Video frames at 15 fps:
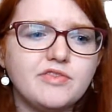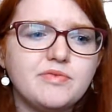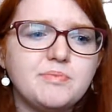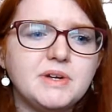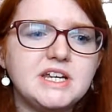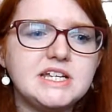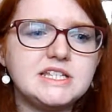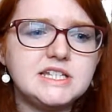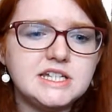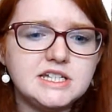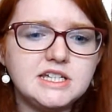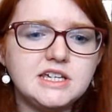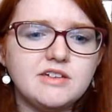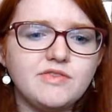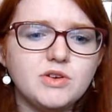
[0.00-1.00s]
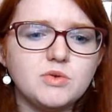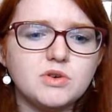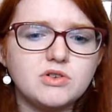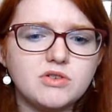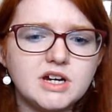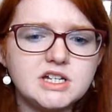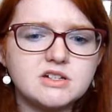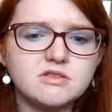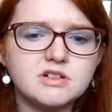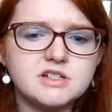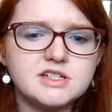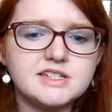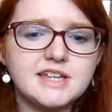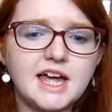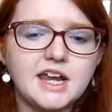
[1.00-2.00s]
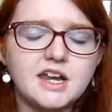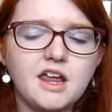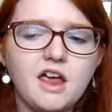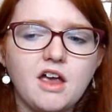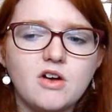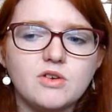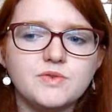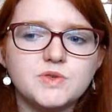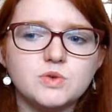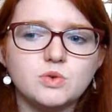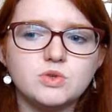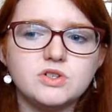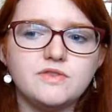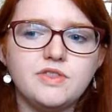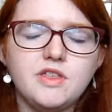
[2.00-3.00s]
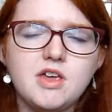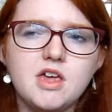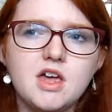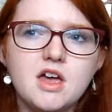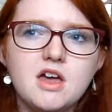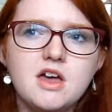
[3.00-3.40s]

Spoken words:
but it did give you a greater understanding of sort of the